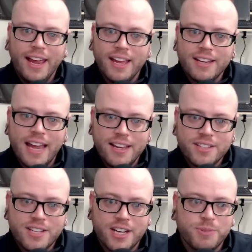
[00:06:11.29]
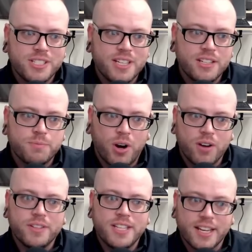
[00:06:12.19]
and any attachments sent as
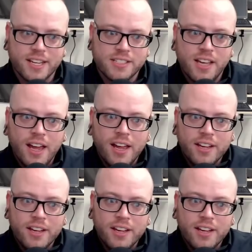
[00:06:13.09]
part of the tickets.